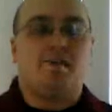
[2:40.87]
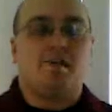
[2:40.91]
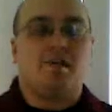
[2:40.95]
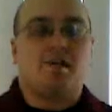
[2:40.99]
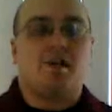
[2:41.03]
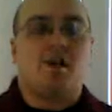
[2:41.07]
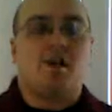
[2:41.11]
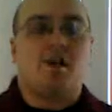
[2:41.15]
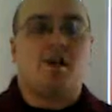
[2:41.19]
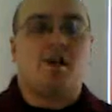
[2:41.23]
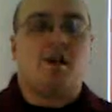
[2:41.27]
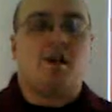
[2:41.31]
to
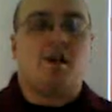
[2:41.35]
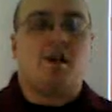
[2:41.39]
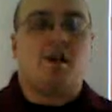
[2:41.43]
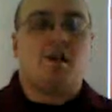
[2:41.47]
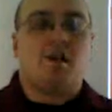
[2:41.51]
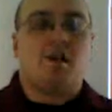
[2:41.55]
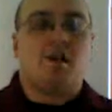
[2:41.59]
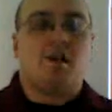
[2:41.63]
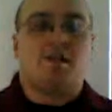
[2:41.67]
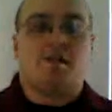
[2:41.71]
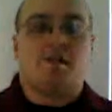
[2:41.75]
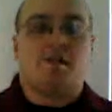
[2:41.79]
train your
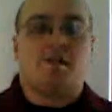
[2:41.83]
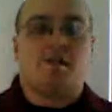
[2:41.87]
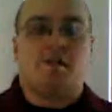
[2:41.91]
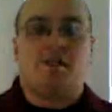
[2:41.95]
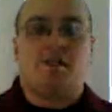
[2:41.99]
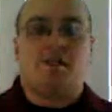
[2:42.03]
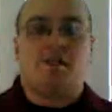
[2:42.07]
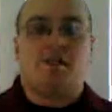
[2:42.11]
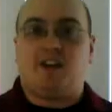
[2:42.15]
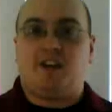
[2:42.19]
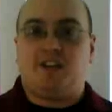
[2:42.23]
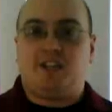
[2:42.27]

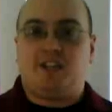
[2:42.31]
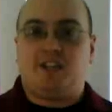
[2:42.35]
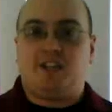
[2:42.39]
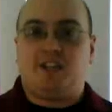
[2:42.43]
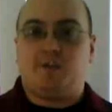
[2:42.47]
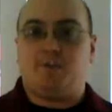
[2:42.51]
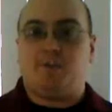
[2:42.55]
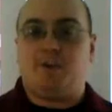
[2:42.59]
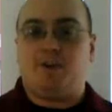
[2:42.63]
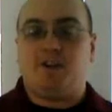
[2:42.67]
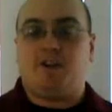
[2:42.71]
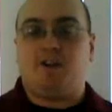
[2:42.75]
employees and your
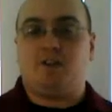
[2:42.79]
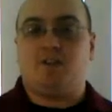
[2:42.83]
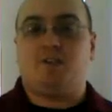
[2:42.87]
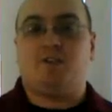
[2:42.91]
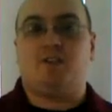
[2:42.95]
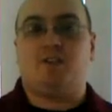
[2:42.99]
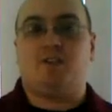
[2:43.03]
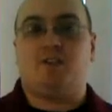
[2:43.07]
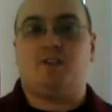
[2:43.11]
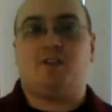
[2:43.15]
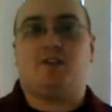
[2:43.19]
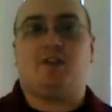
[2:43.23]
staff
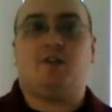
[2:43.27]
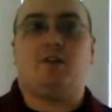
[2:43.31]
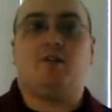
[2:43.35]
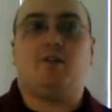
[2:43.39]
properly.